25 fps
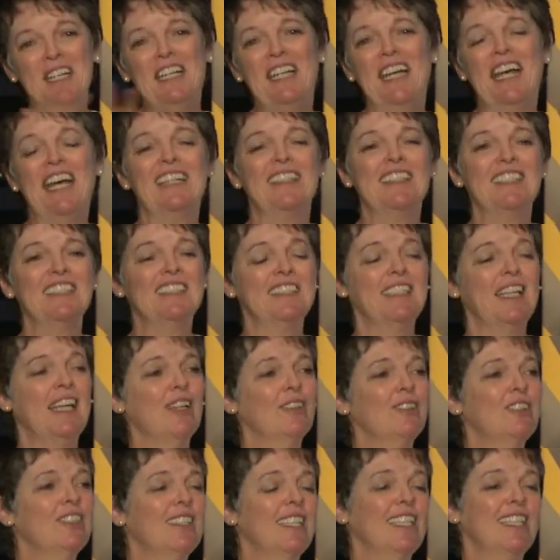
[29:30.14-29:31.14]
at the
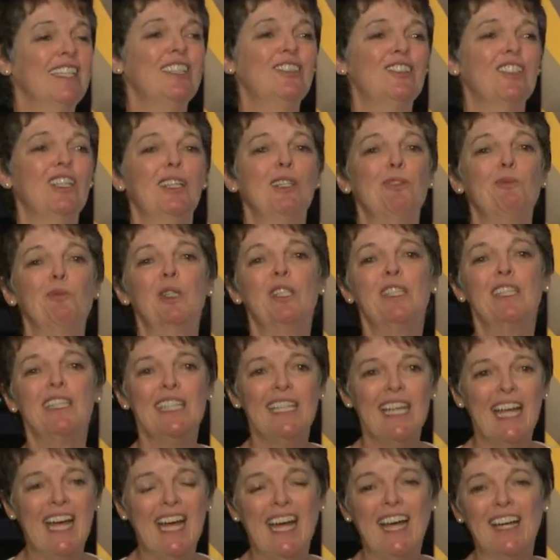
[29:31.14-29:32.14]
soundstage, and one of
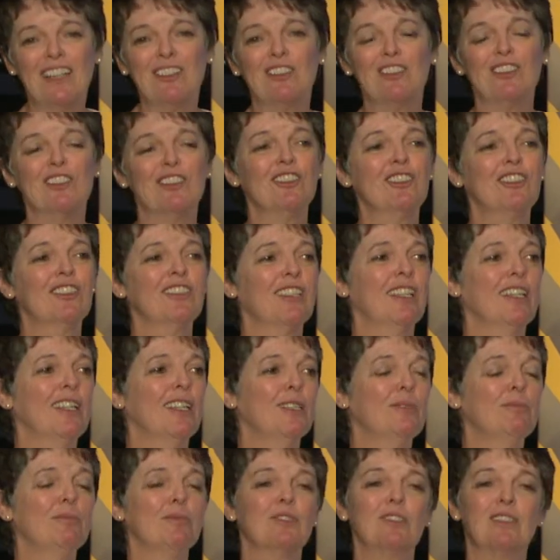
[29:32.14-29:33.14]
the actors
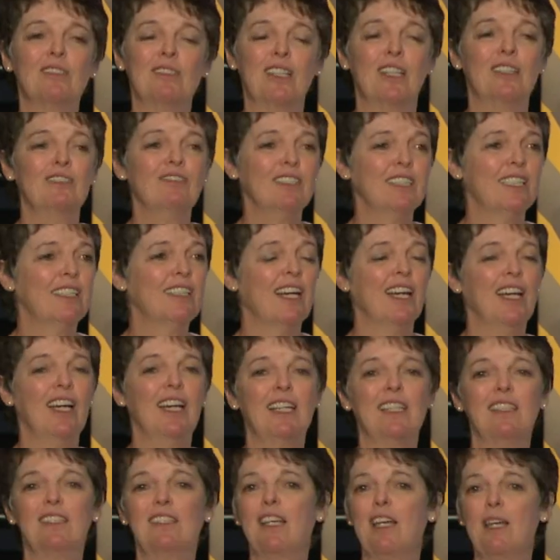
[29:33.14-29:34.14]
um, was a lovely
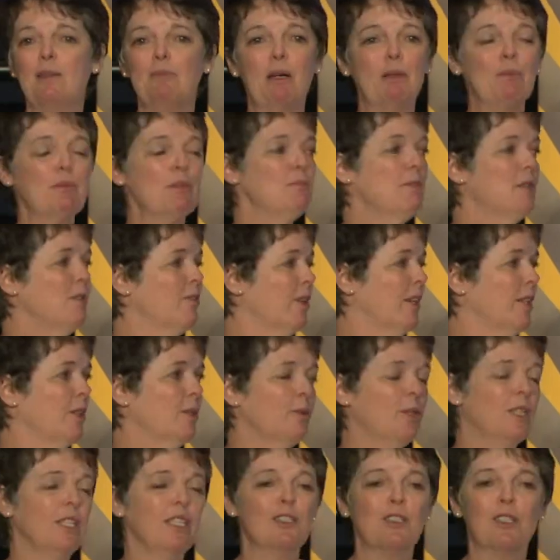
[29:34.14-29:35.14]
guy, came up to me right
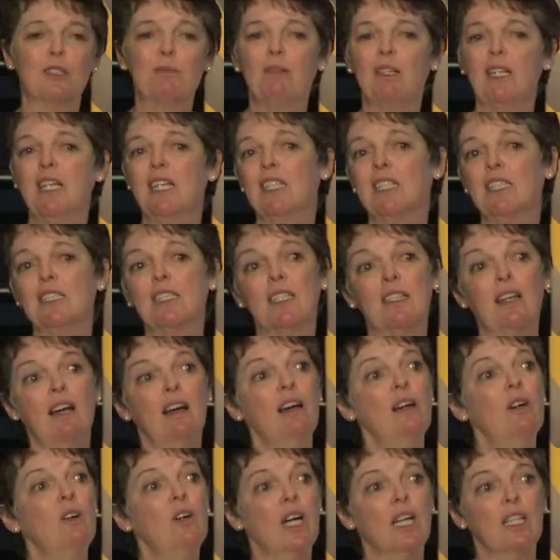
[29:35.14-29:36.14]
away and took my hand and said,
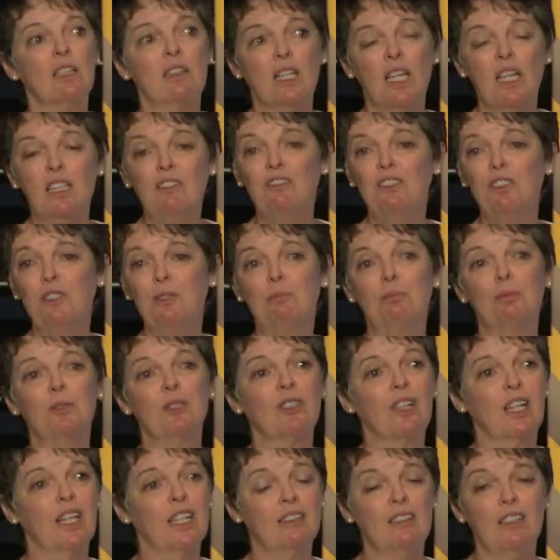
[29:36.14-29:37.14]
oh, I love your
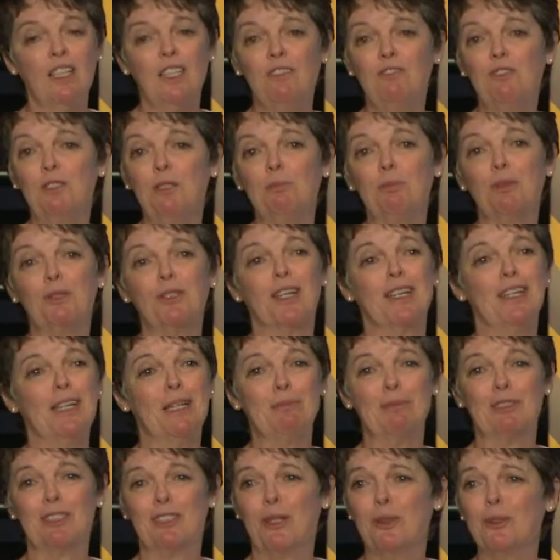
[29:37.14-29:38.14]
book, I love your book, and
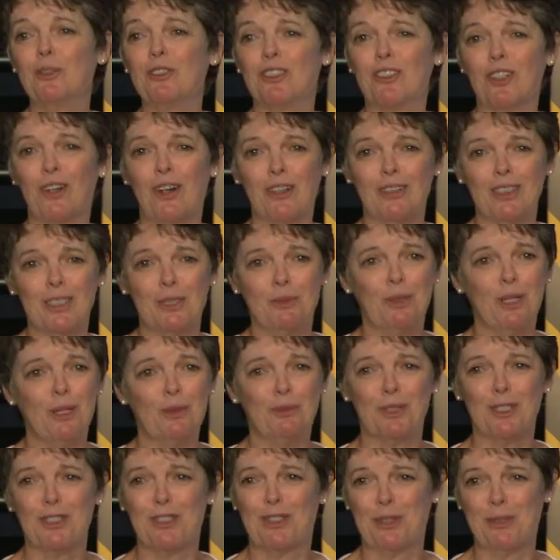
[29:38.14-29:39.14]
I'm so sorry what
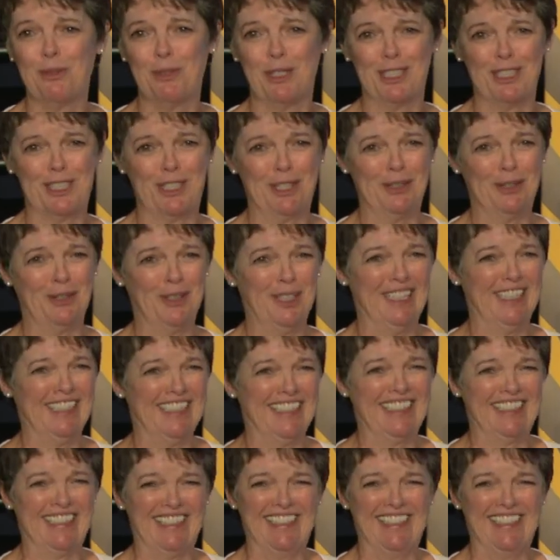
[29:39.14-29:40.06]
we're doing to it.